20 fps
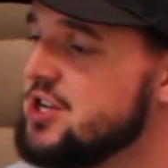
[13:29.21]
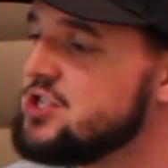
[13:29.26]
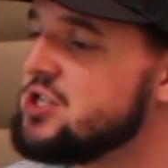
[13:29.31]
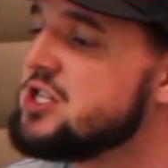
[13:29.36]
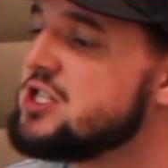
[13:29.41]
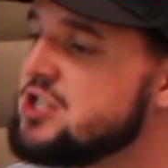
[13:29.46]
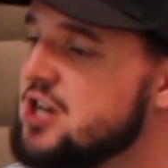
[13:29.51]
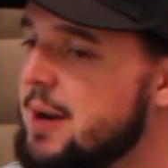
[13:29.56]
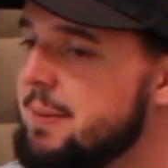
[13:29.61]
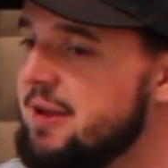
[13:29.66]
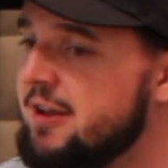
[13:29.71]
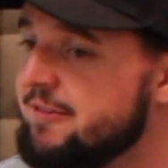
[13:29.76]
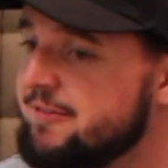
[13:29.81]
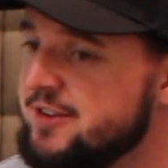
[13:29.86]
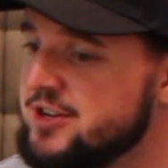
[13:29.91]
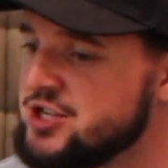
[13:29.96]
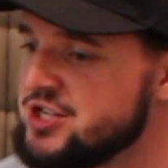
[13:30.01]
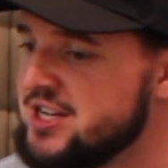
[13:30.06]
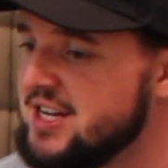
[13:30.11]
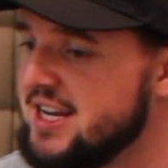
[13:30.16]
just trying to be
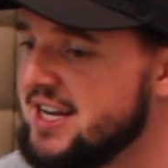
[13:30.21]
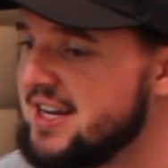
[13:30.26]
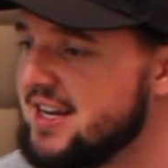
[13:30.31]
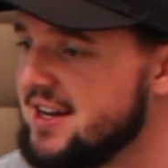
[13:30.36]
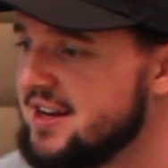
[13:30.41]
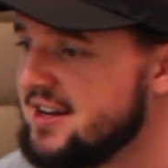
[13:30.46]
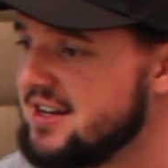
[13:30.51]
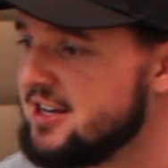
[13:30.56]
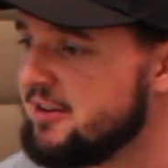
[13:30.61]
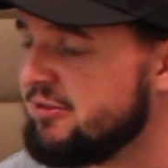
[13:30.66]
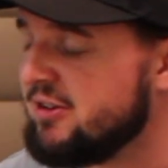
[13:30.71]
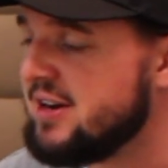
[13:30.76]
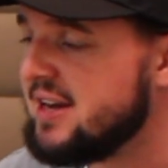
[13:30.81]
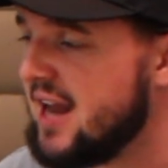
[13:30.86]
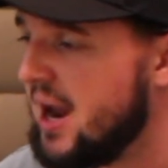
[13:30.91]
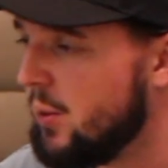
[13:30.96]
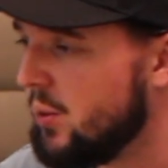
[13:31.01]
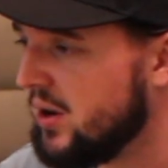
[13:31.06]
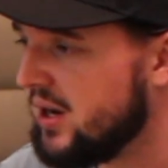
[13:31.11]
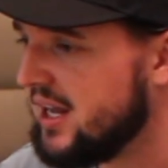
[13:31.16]
efficient in different
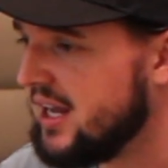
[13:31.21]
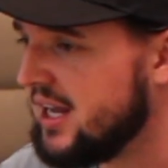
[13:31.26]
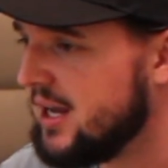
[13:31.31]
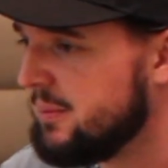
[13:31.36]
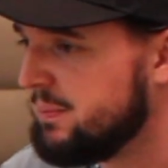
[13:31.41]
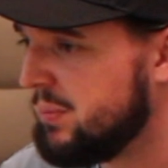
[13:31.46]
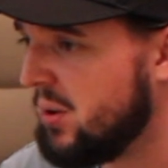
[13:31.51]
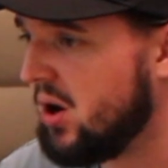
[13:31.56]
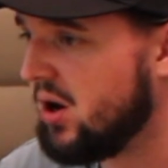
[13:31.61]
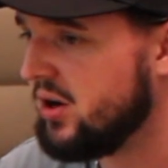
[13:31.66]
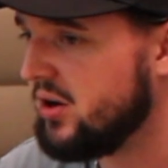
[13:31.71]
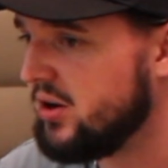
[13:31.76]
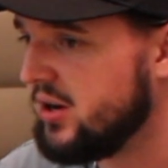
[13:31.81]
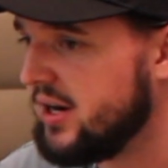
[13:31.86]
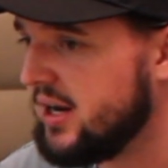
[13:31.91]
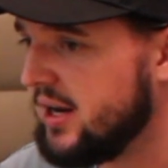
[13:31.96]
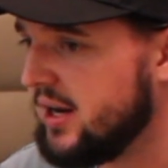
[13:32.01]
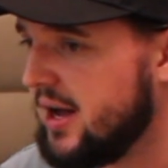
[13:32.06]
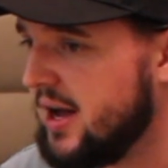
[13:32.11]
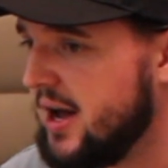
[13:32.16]
networking and partnering